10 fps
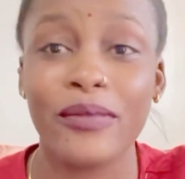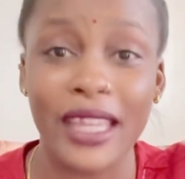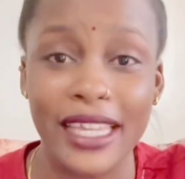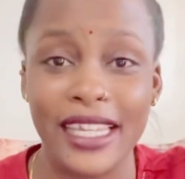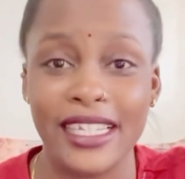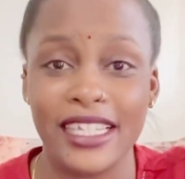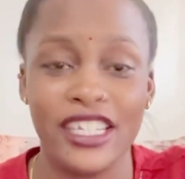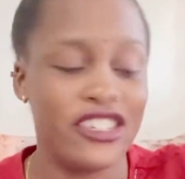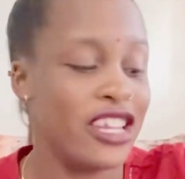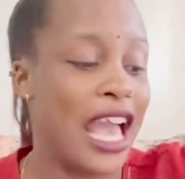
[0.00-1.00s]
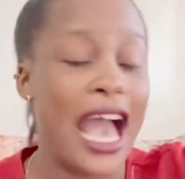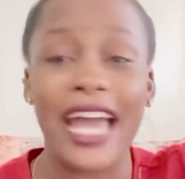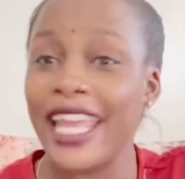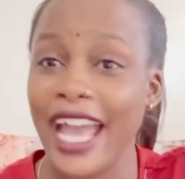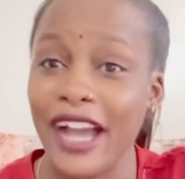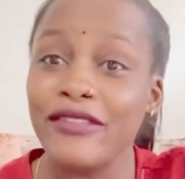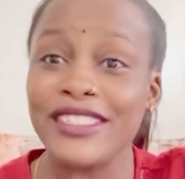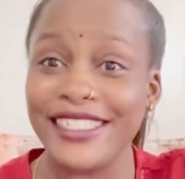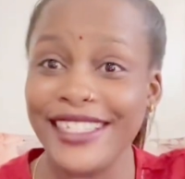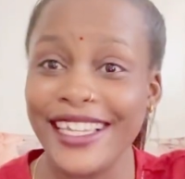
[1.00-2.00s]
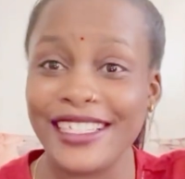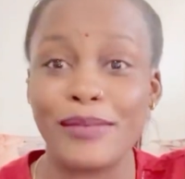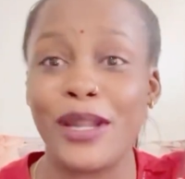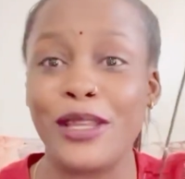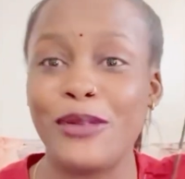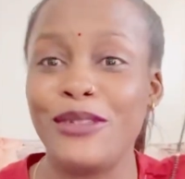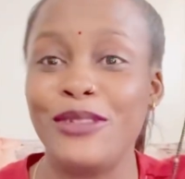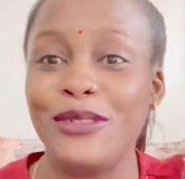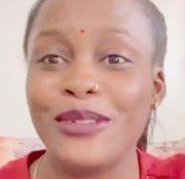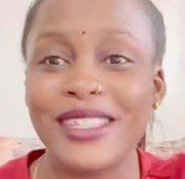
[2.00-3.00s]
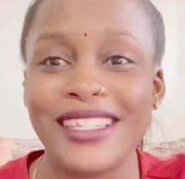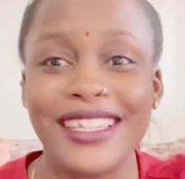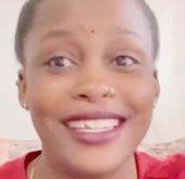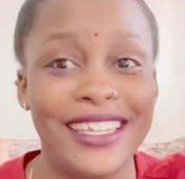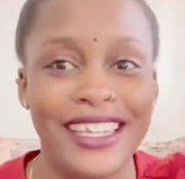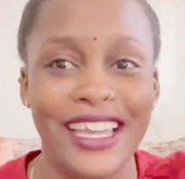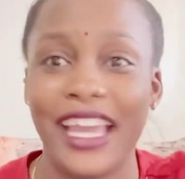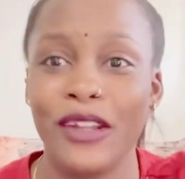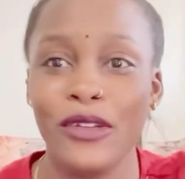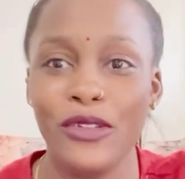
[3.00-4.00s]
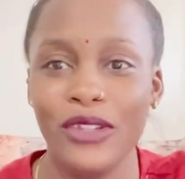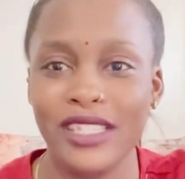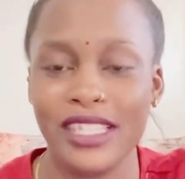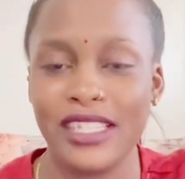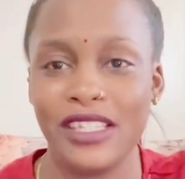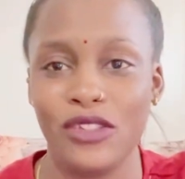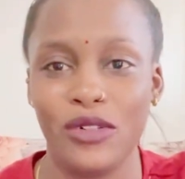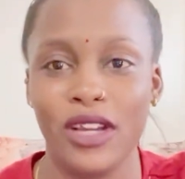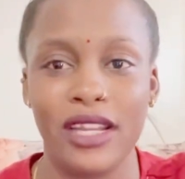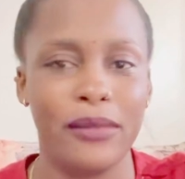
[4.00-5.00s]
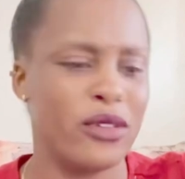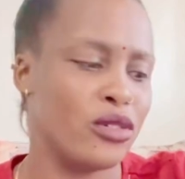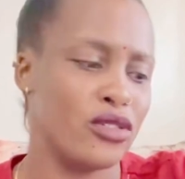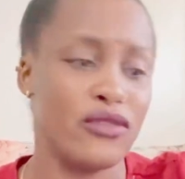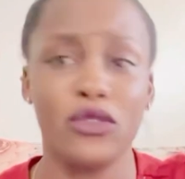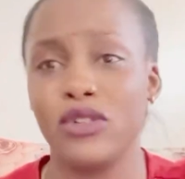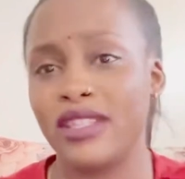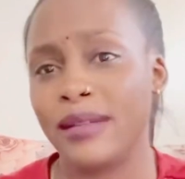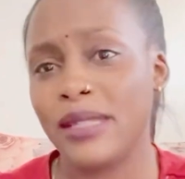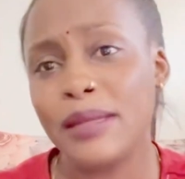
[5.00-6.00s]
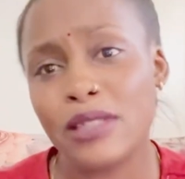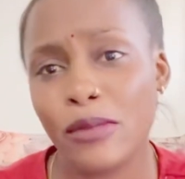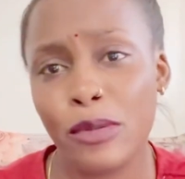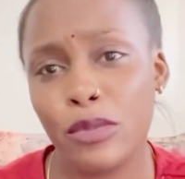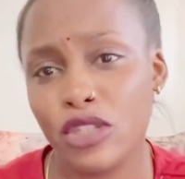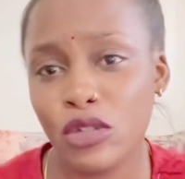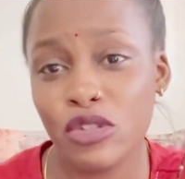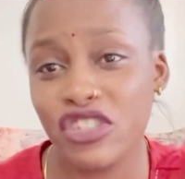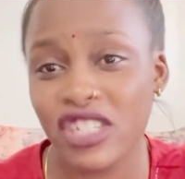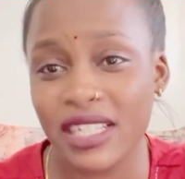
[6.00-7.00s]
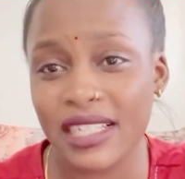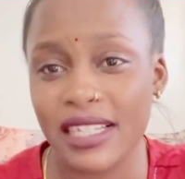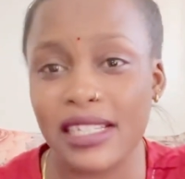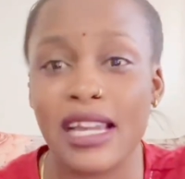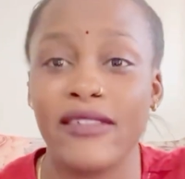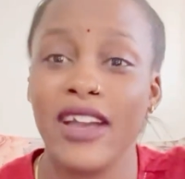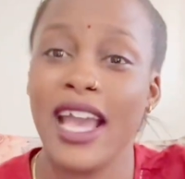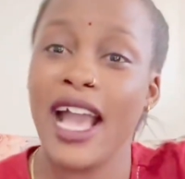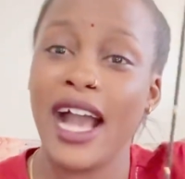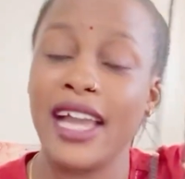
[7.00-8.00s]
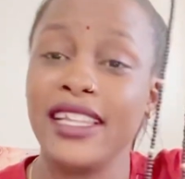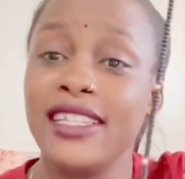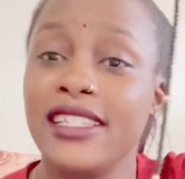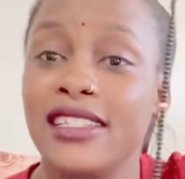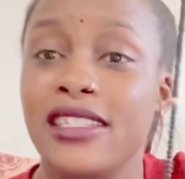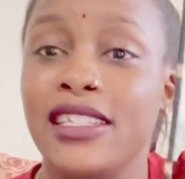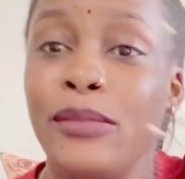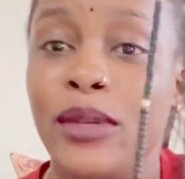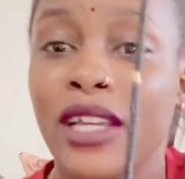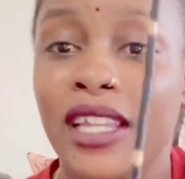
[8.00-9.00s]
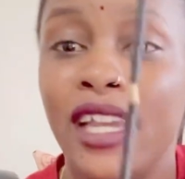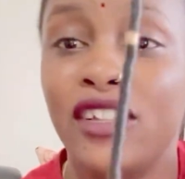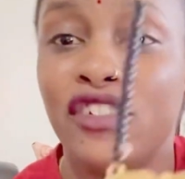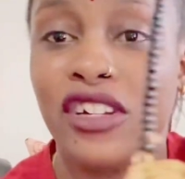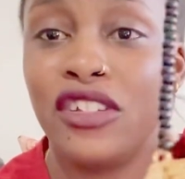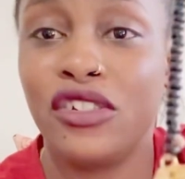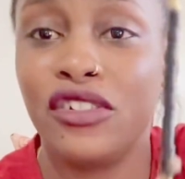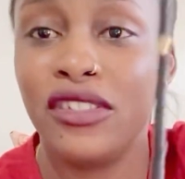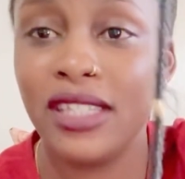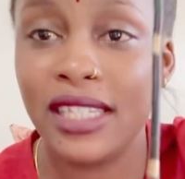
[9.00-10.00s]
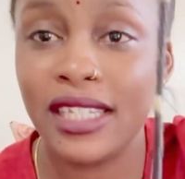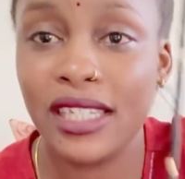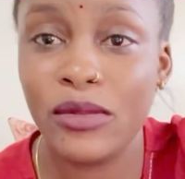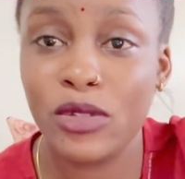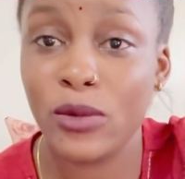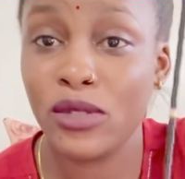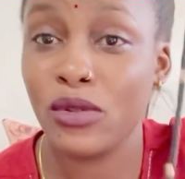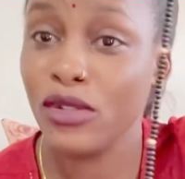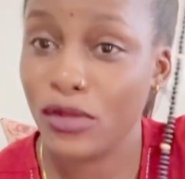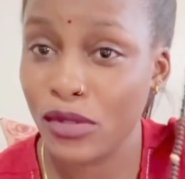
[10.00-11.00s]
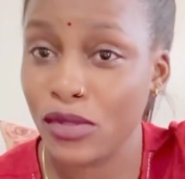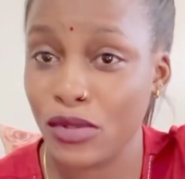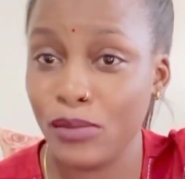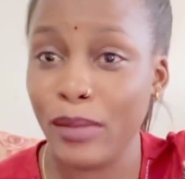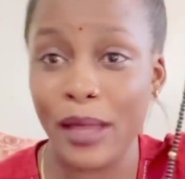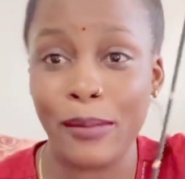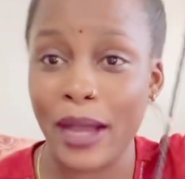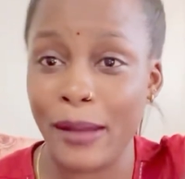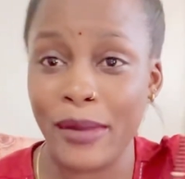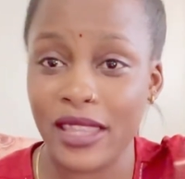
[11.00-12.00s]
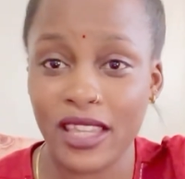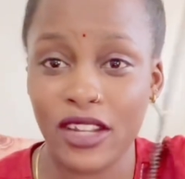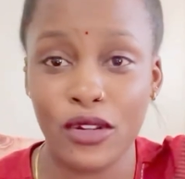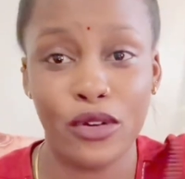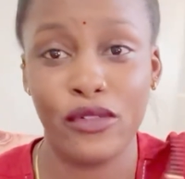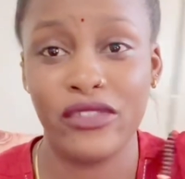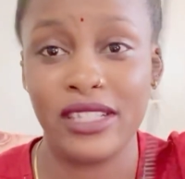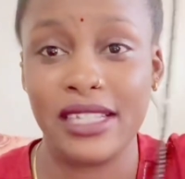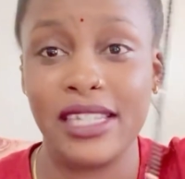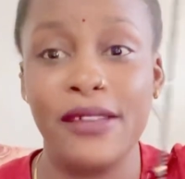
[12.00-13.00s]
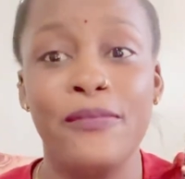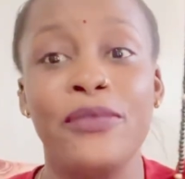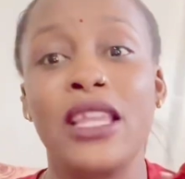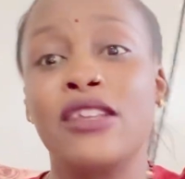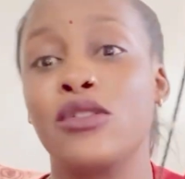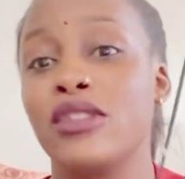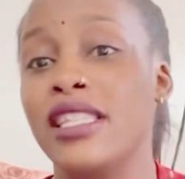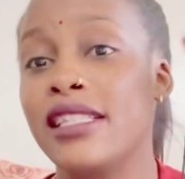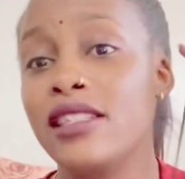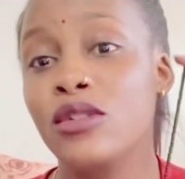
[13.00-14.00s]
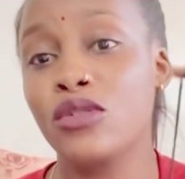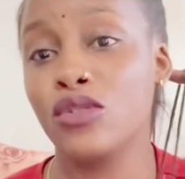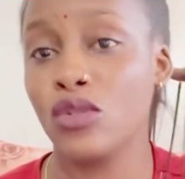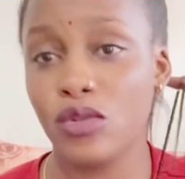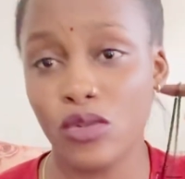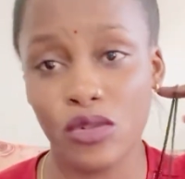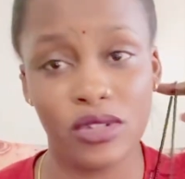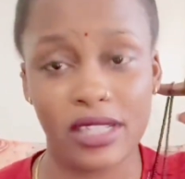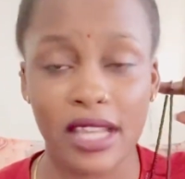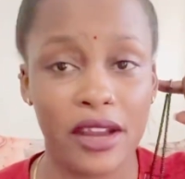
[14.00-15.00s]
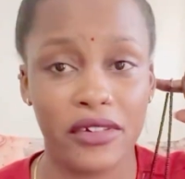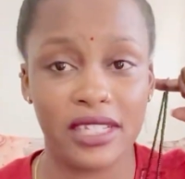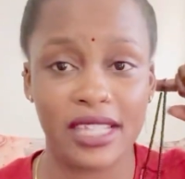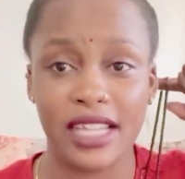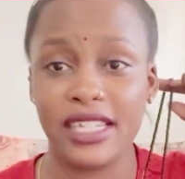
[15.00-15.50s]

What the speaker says: in English, and I have it here, but I don't use it in here. I don't use it in Uganda because, of course, sometimes I'll be putting on jeans and stuff, and it is typically a traditional thingy which was got by my mother-in-law, obviously. So this looks so good on saris, and it